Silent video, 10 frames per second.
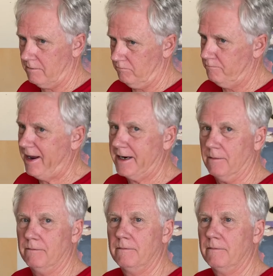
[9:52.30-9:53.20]
Bake them,
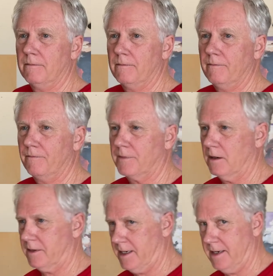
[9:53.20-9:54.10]

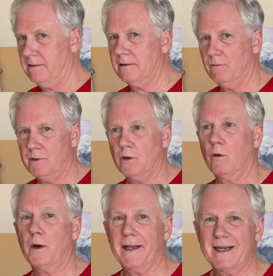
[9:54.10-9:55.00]
okay? Don't
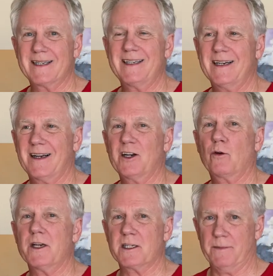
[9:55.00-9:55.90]
want to get sick on
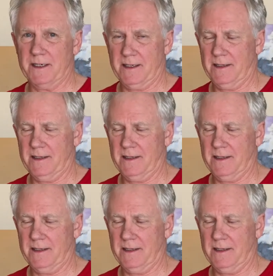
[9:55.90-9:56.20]
Christmas.